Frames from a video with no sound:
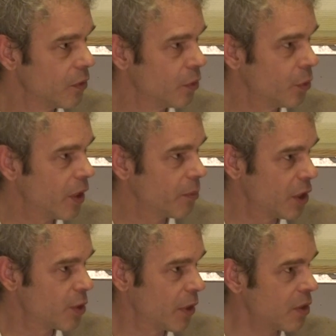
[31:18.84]
who I'm
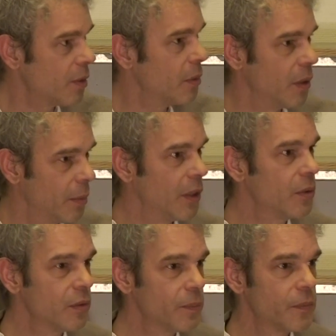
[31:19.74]
responsible
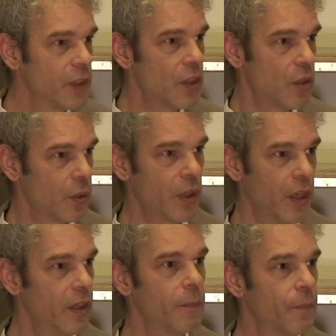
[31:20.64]
about is
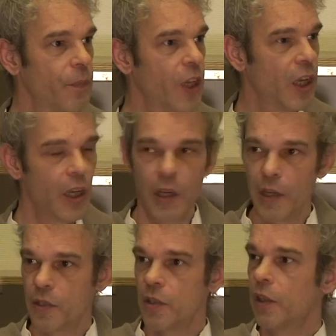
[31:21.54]
okay,
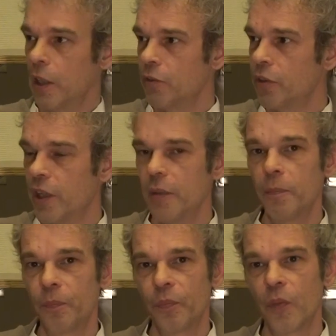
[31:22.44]
I still have time,
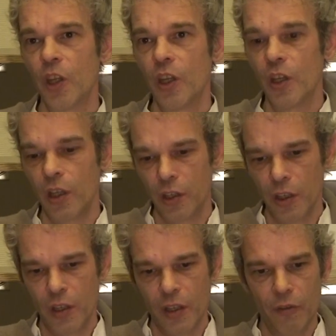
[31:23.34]
and
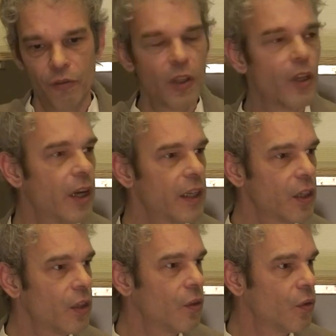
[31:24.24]
then I feel I
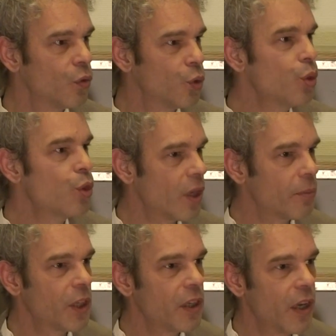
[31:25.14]
can do
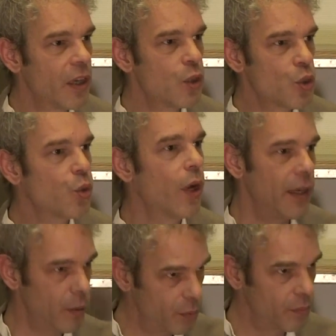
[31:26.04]
something else to
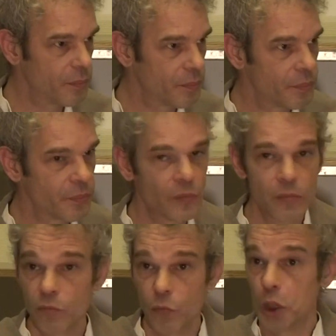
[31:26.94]
help.
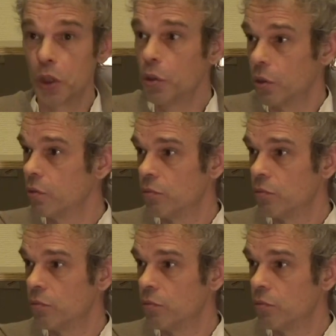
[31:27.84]
Very good.